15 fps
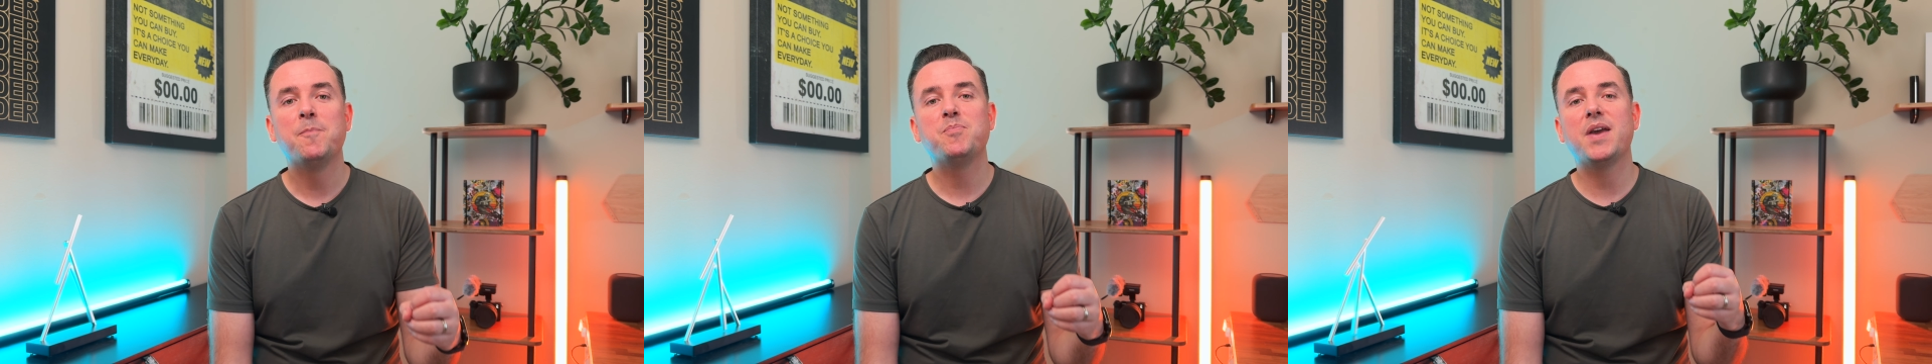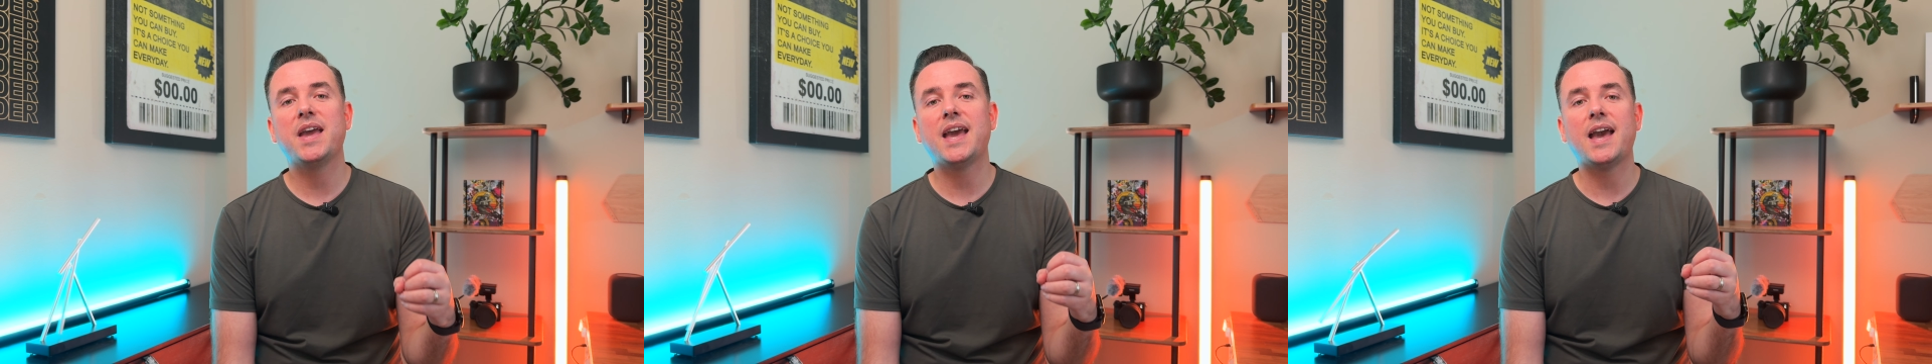
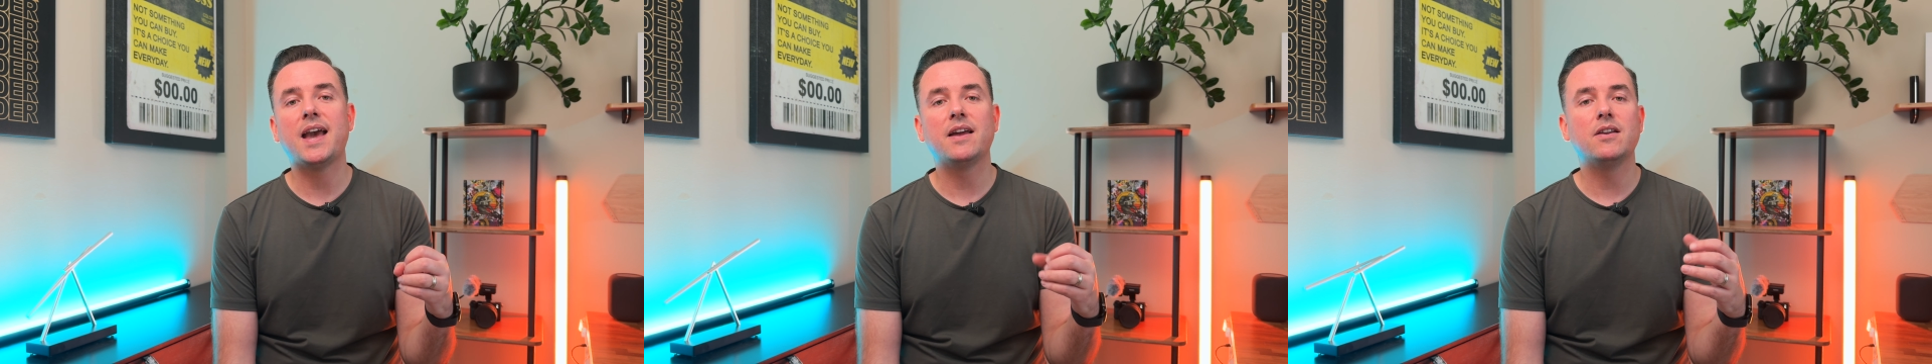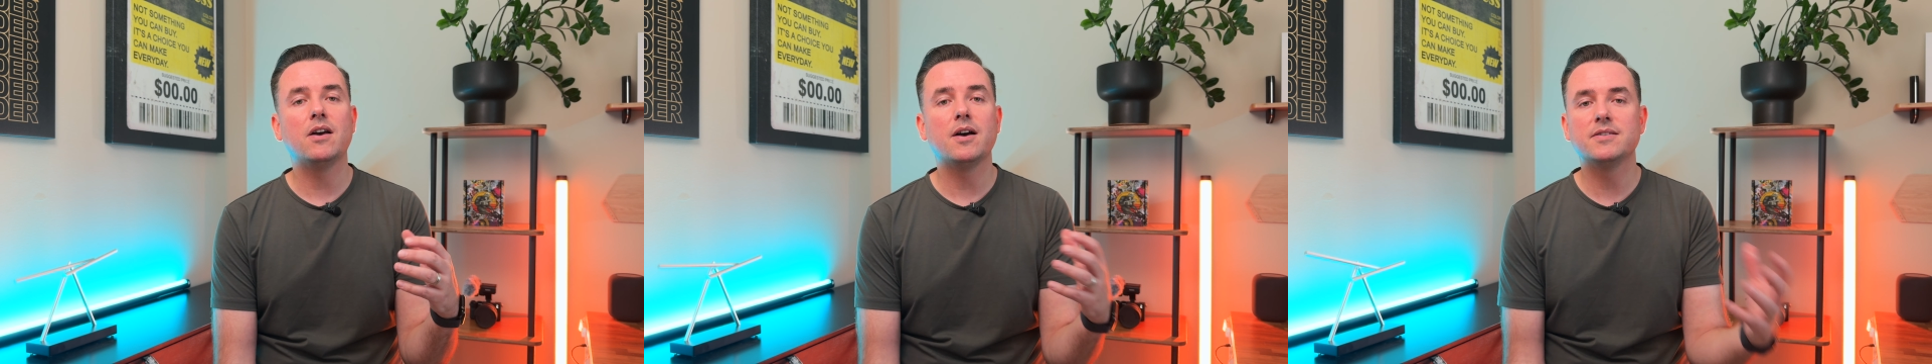
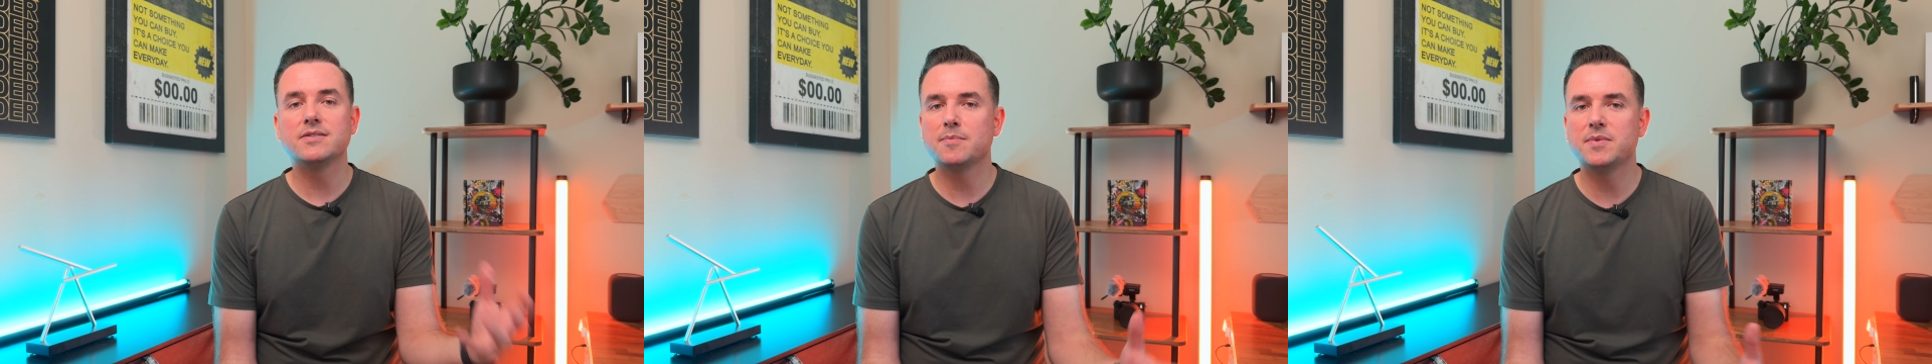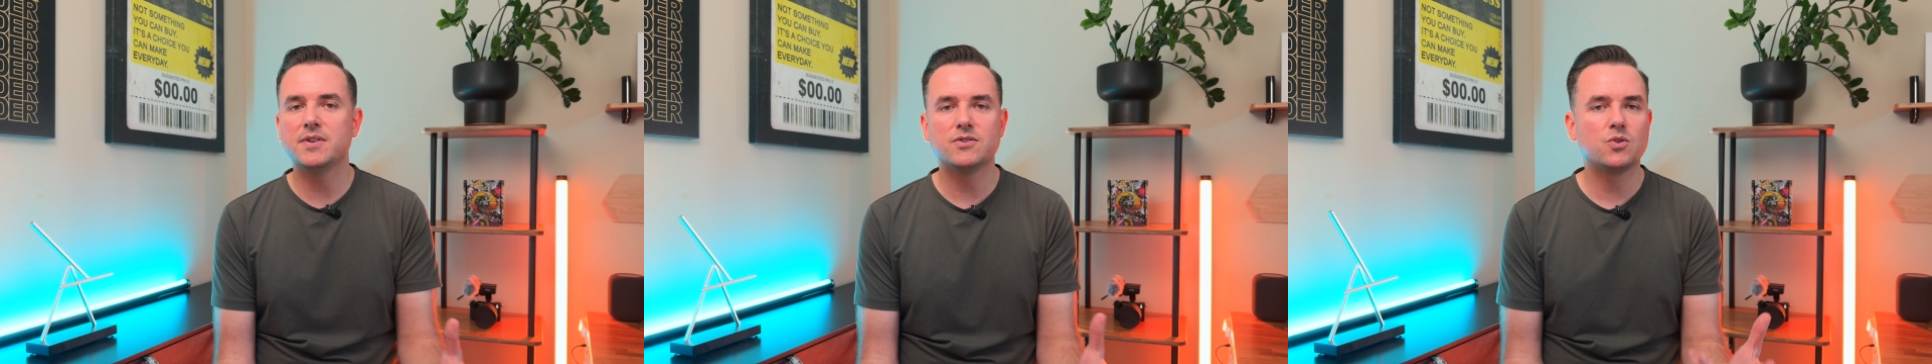and
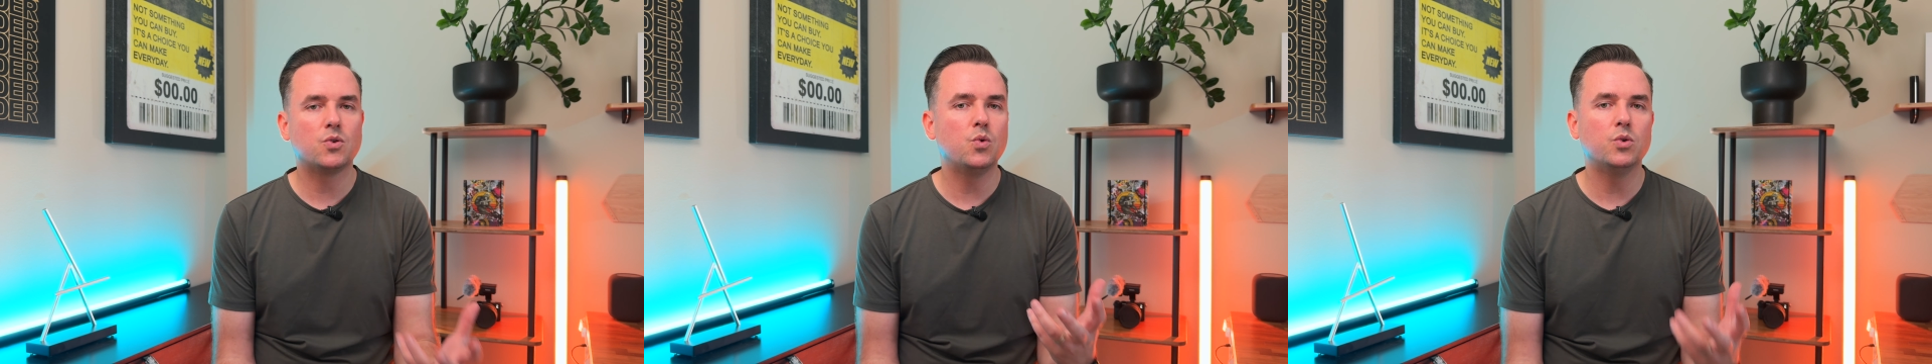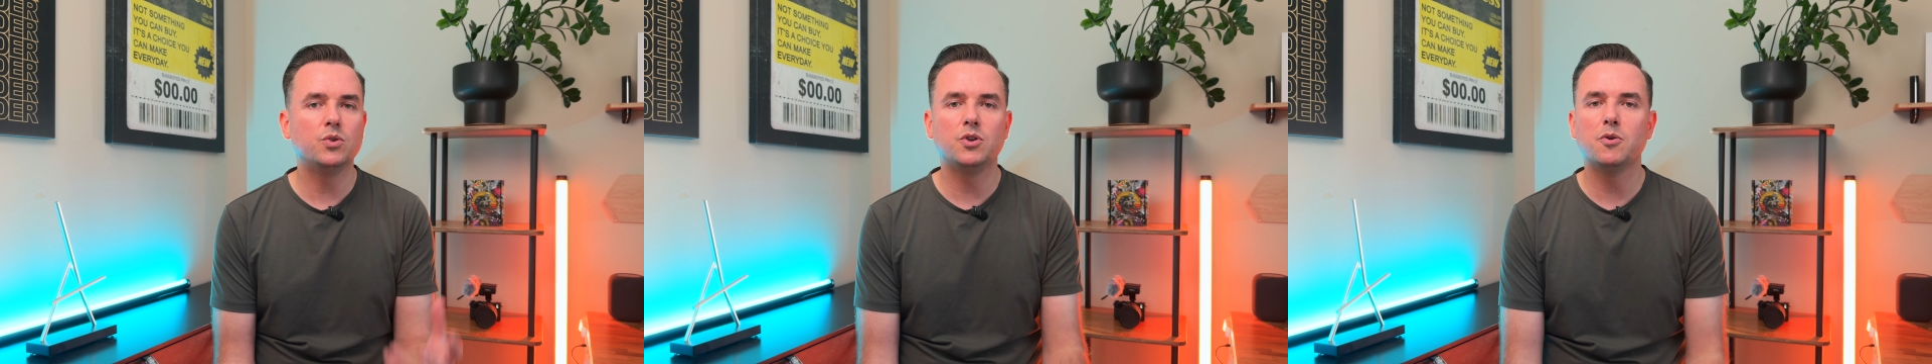some of this
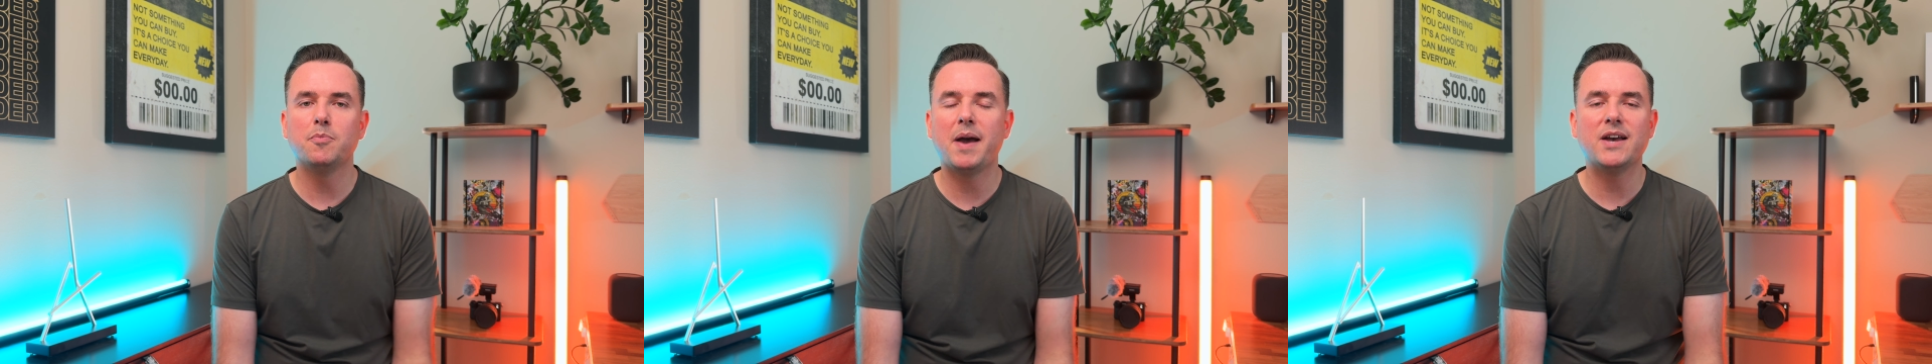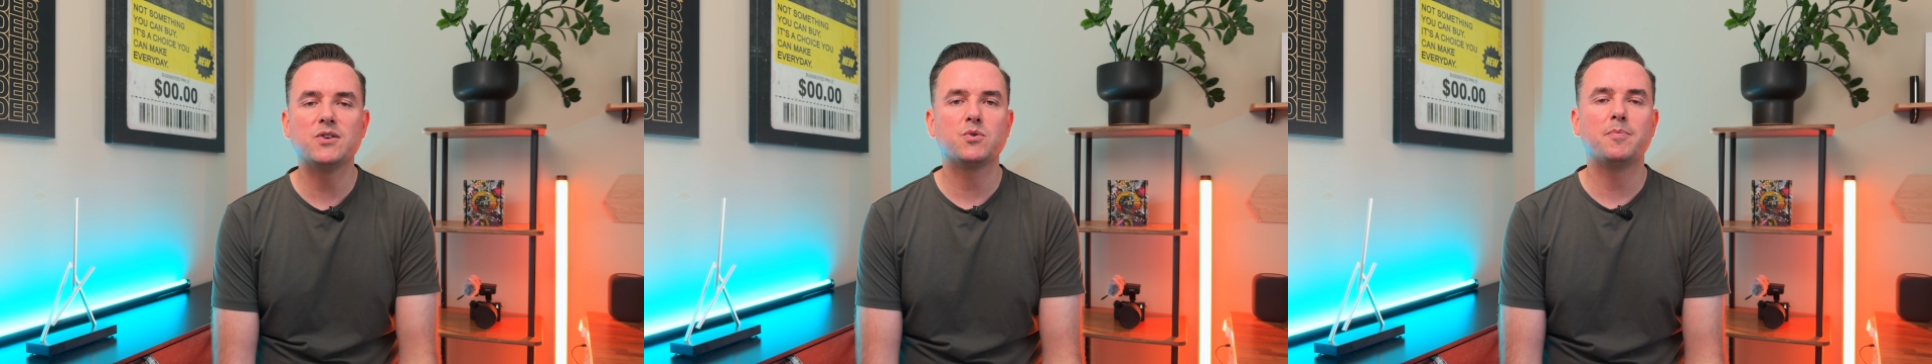cool new
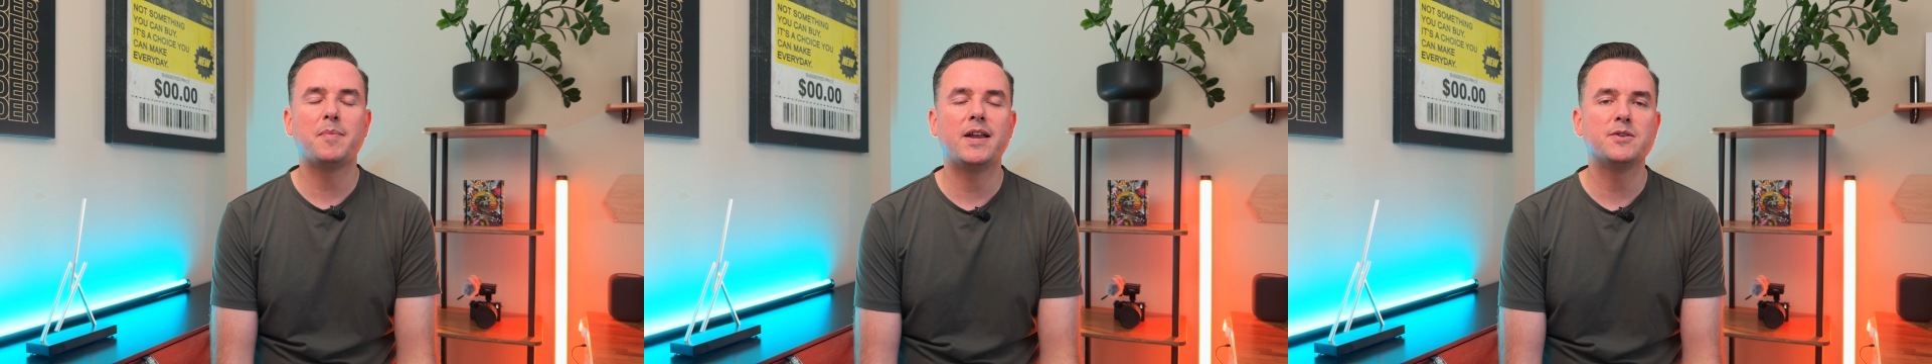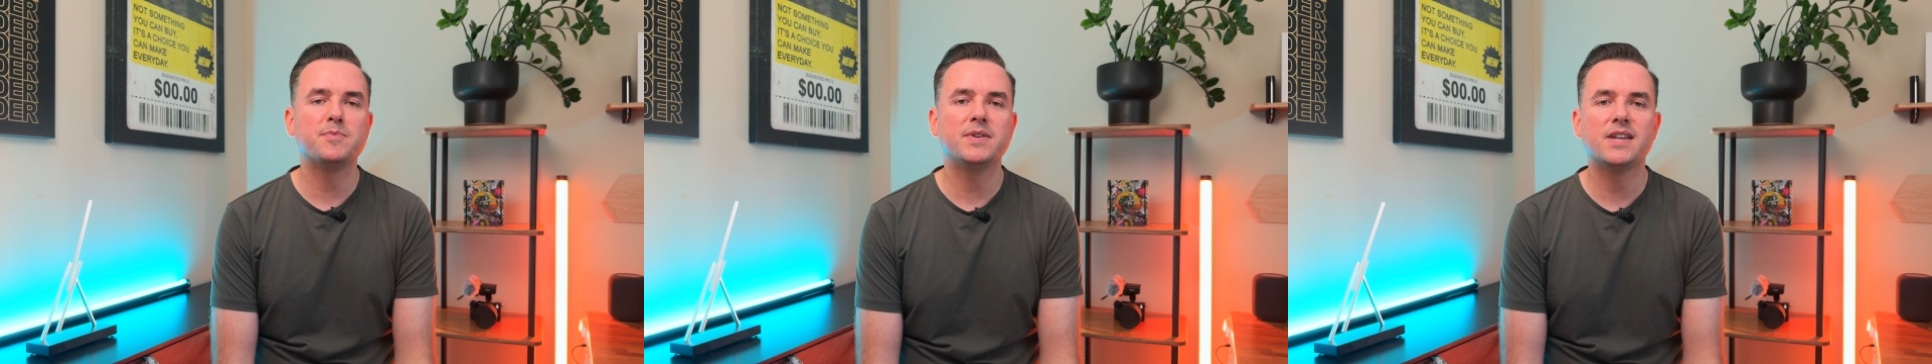password
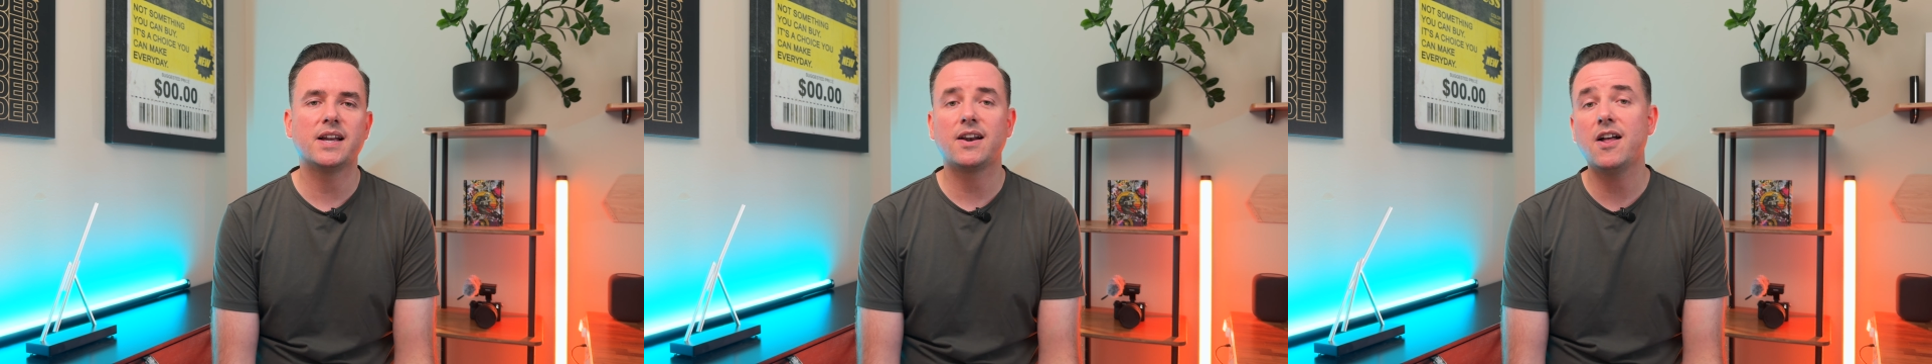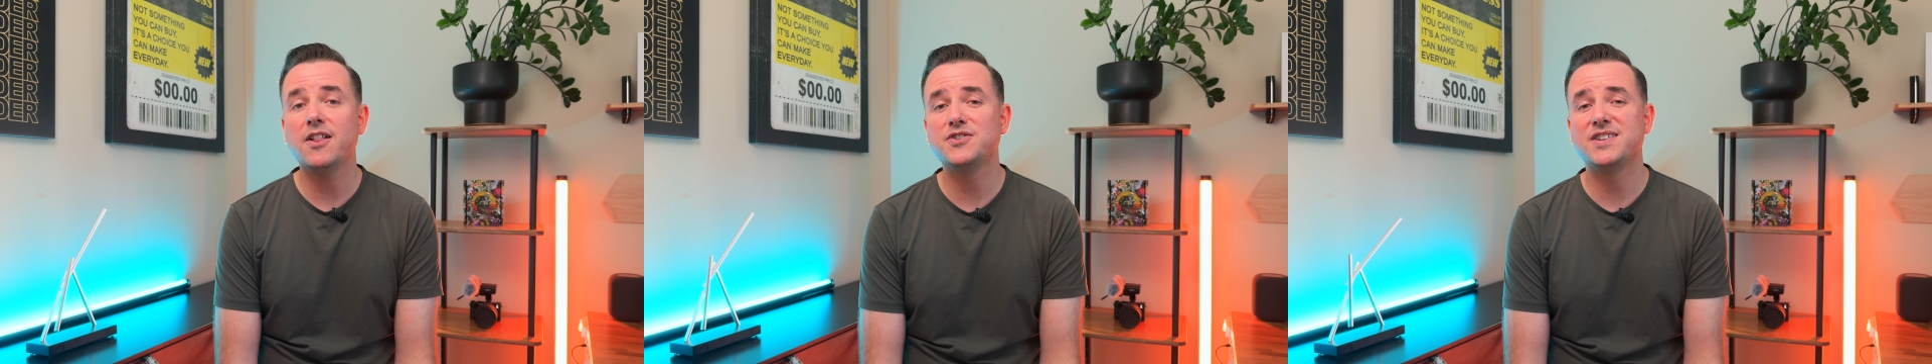management
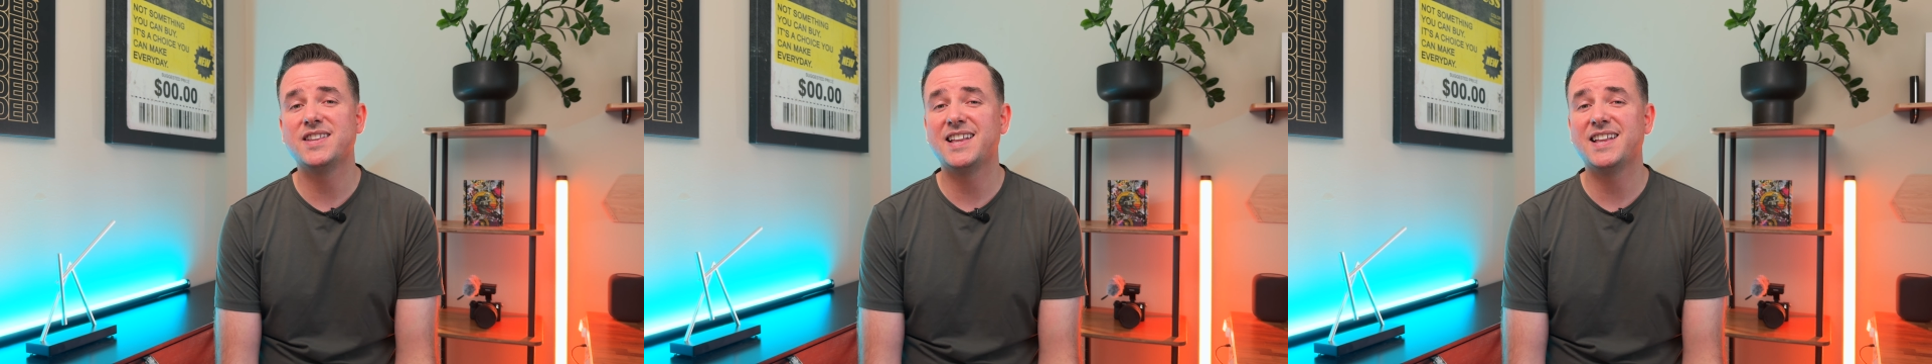technology that